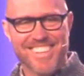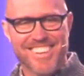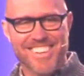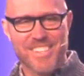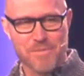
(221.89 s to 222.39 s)

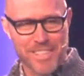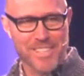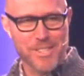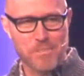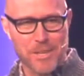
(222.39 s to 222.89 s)
All right, in the middle
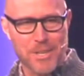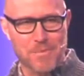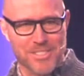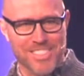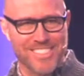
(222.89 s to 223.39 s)
of this
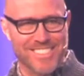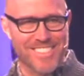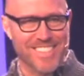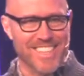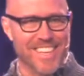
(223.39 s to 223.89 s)
parable, Jesus
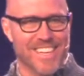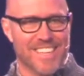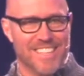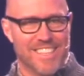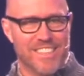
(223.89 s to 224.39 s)
is like,
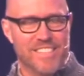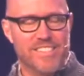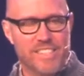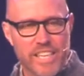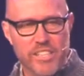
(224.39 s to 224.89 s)
This
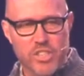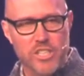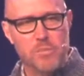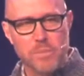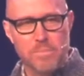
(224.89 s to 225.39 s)
is a
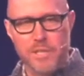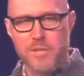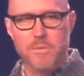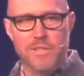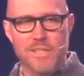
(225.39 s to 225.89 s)
judgment
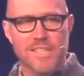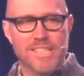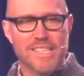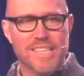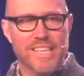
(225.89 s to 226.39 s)
parable
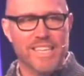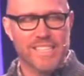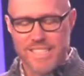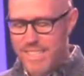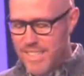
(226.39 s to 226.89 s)

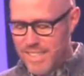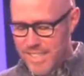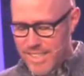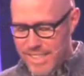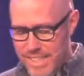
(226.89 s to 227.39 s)
and uh,
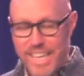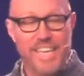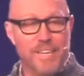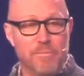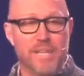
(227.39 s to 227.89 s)
God
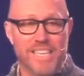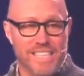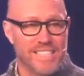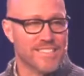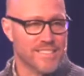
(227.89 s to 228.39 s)
ain't playing.